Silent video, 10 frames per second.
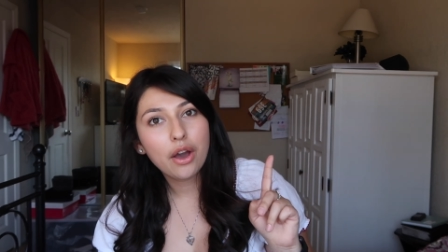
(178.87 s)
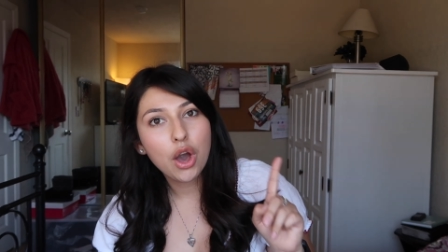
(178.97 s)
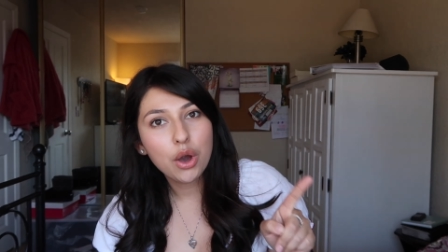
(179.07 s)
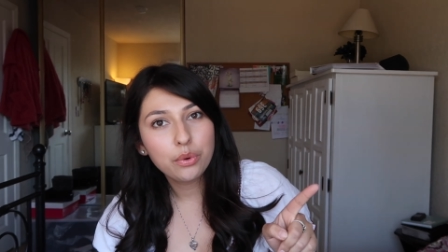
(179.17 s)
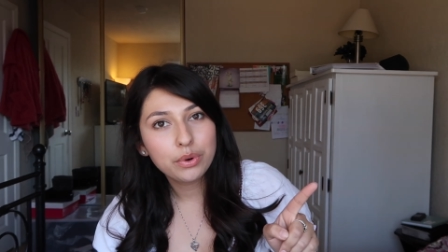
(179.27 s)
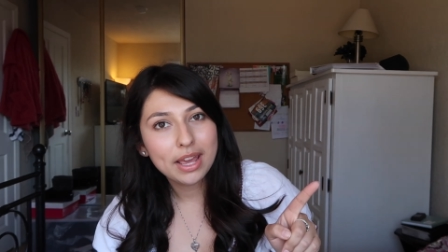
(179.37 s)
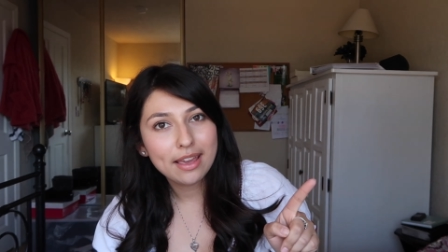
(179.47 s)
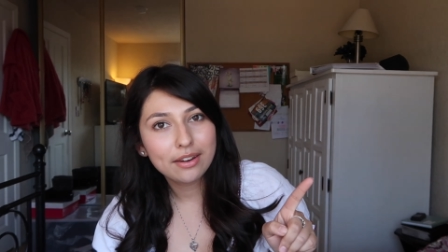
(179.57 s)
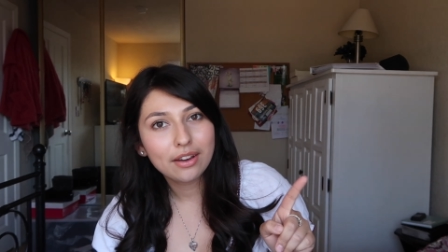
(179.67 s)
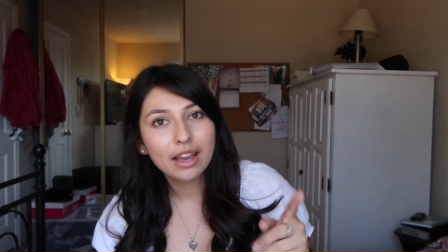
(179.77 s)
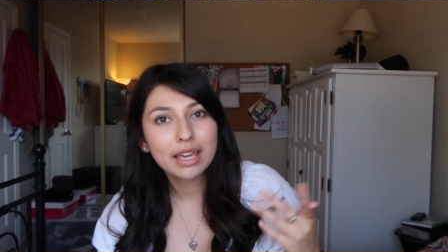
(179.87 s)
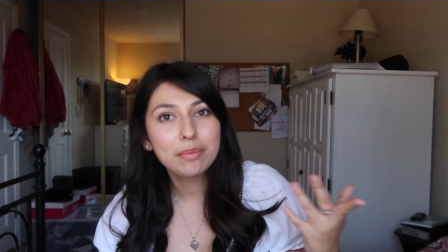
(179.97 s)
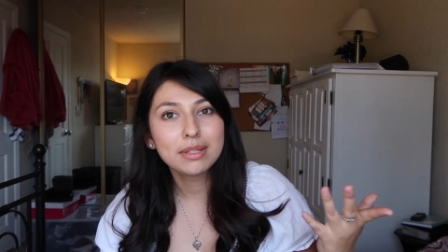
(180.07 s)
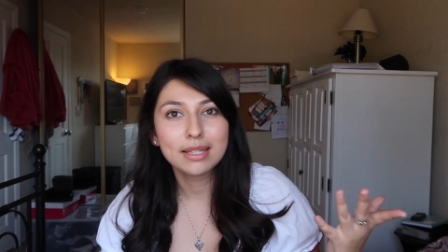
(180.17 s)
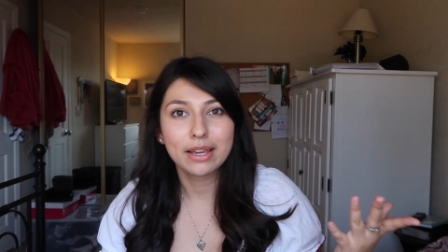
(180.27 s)
hone in, I
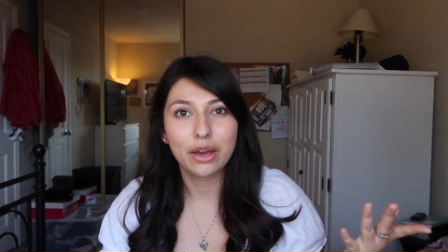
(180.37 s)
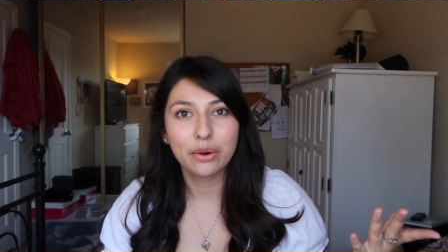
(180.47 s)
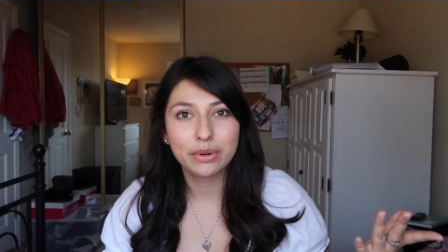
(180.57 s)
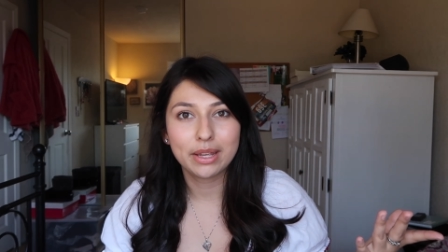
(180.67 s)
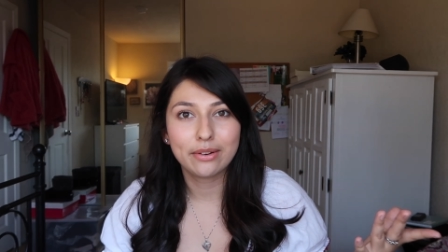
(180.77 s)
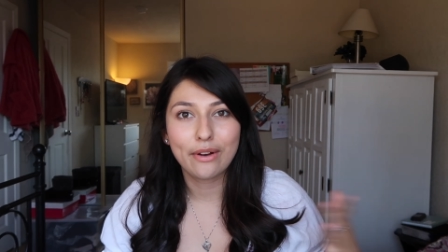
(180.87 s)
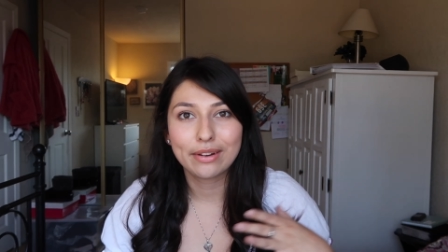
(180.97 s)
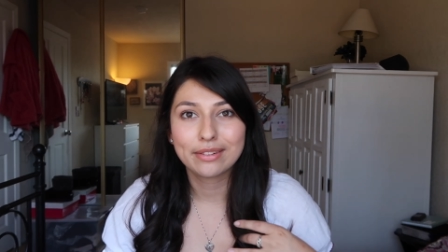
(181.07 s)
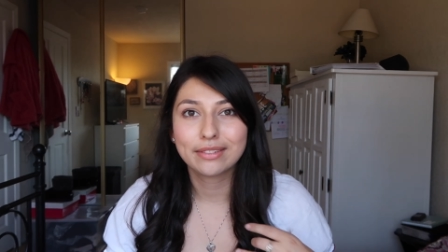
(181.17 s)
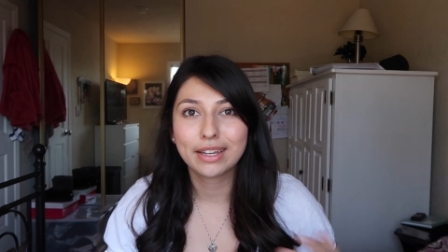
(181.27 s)
keep on saying hone in on,